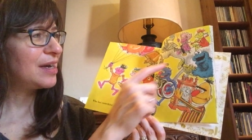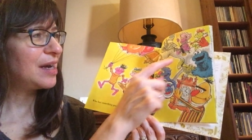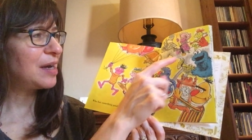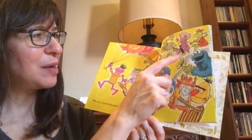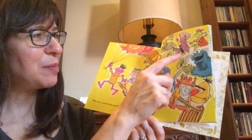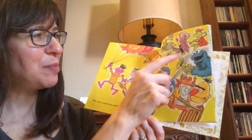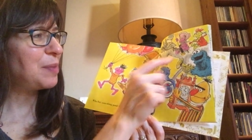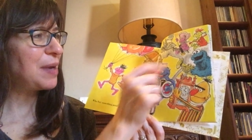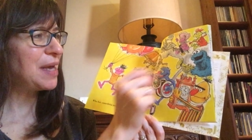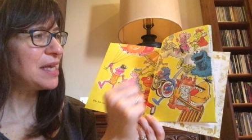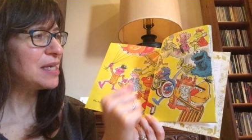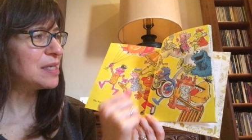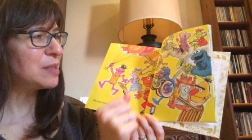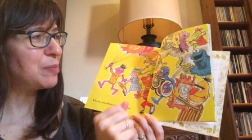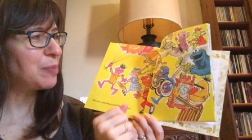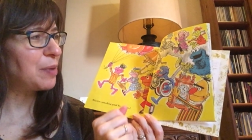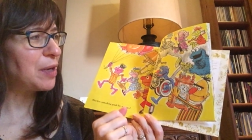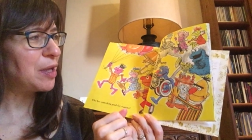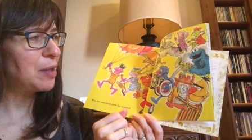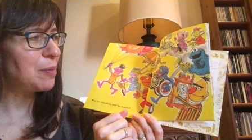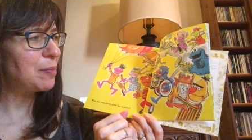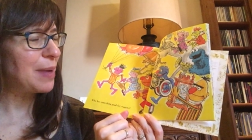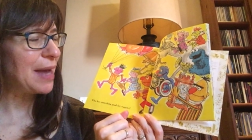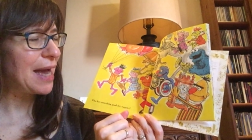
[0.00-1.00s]
a
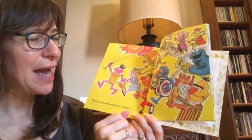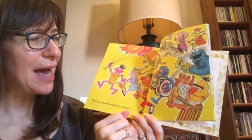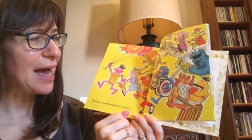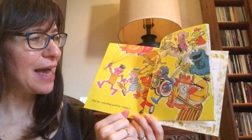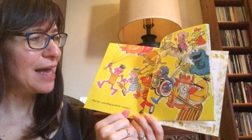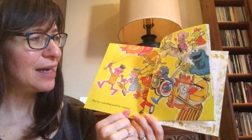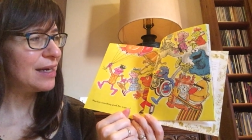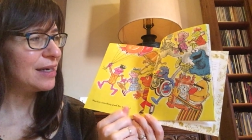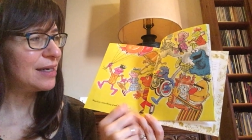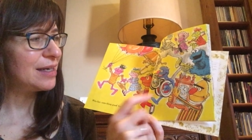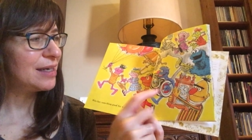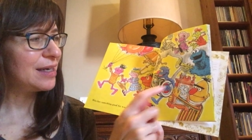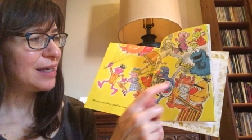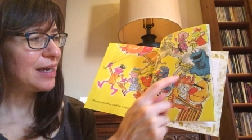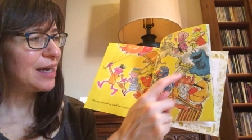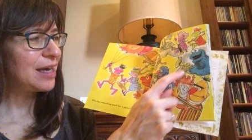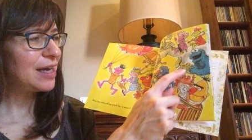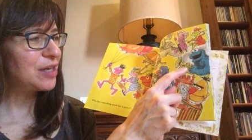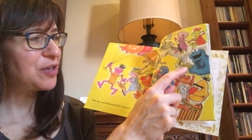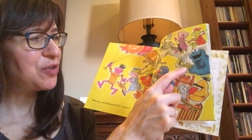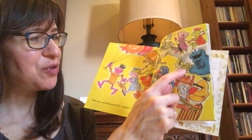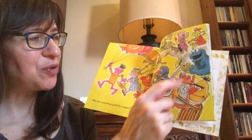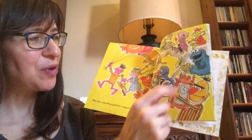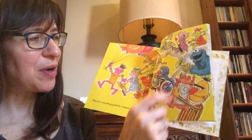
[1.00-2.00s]
baseball bat,
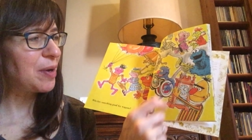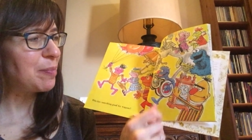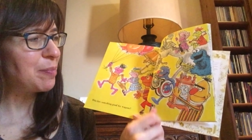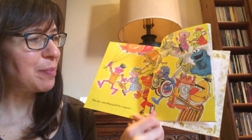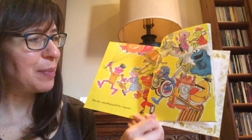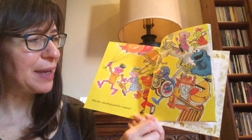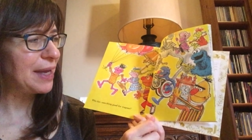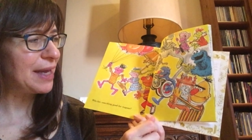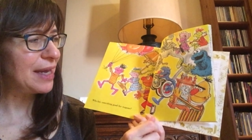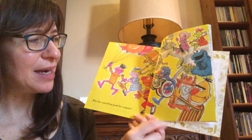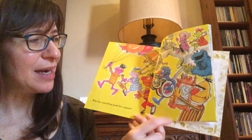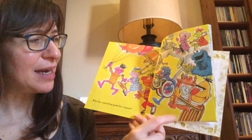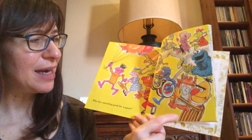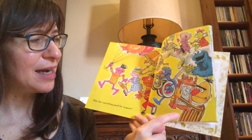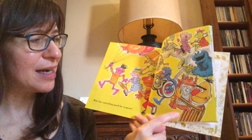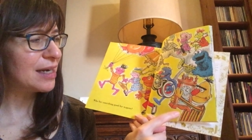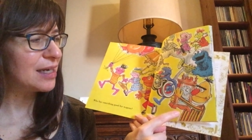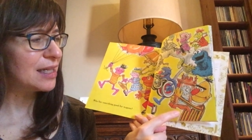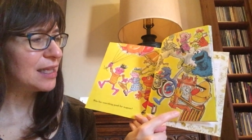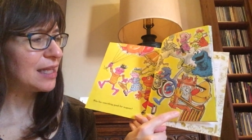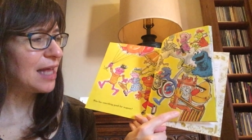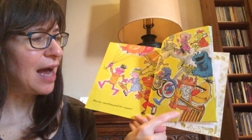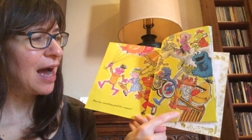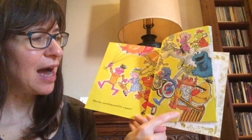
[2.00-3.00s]
a trumpet, a
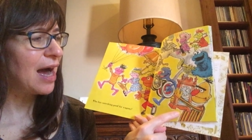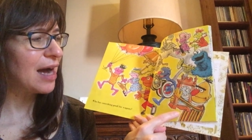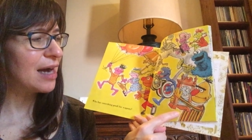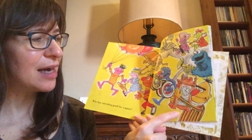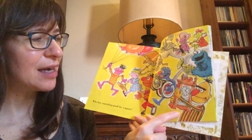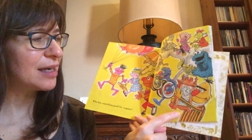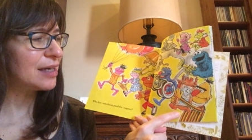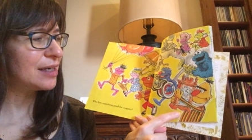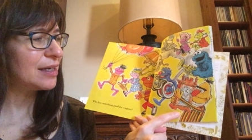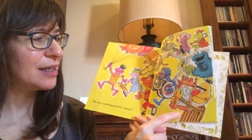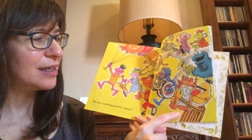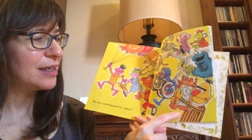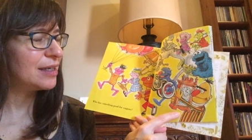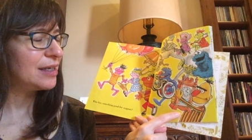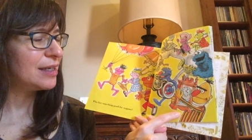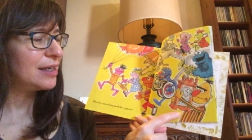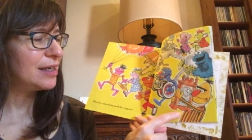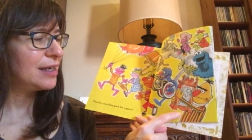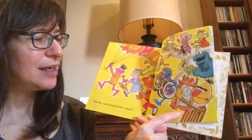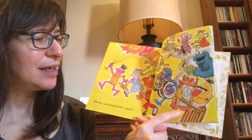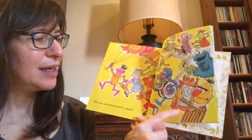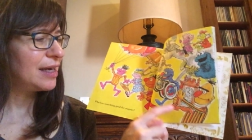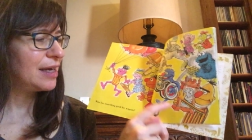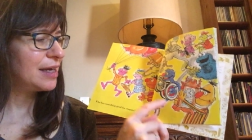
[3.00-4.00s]
clock,
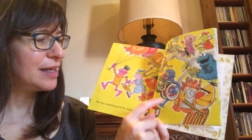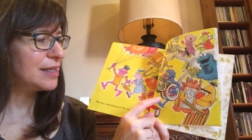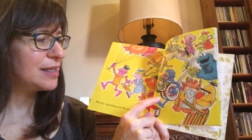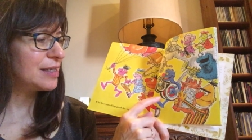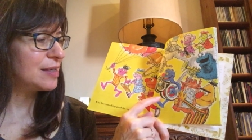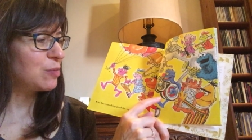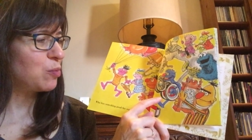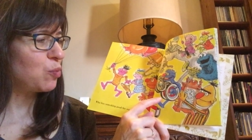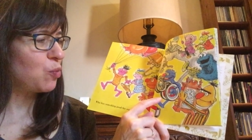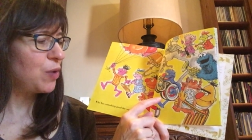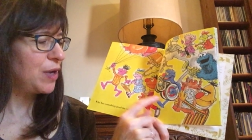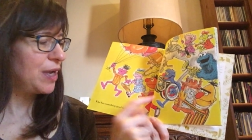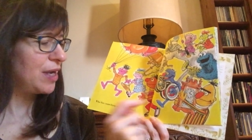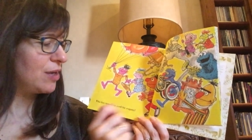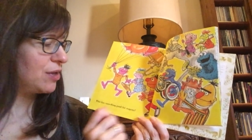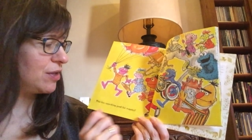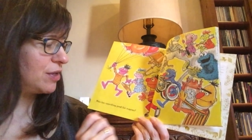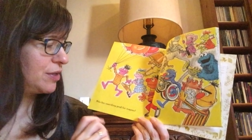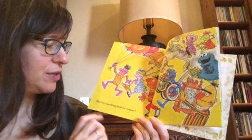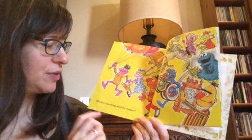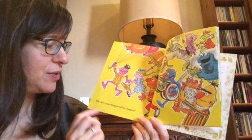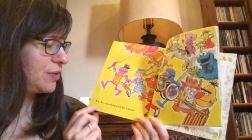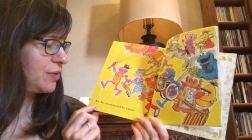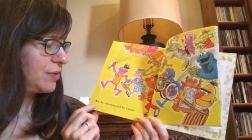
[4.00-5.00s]
and some
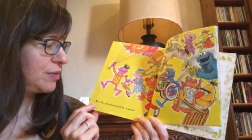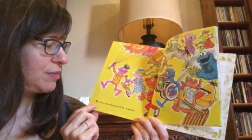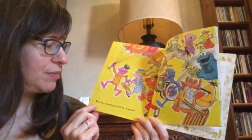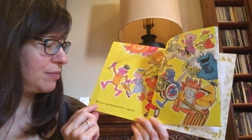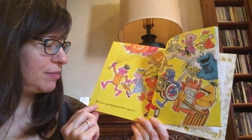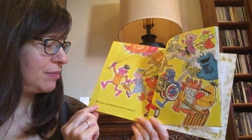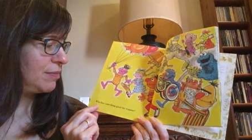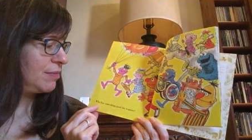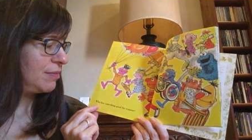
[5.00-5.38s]
wheels.